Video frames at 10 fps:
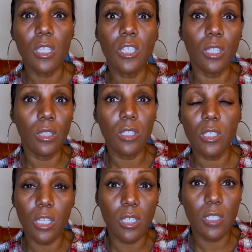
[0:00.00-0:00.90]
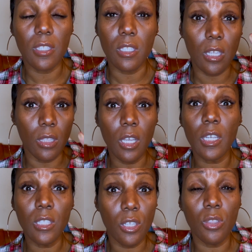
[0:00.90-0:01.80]
to look
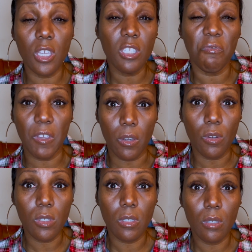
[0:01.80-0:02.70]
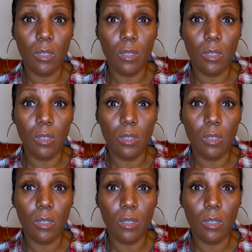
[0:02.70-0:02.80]
into these fears,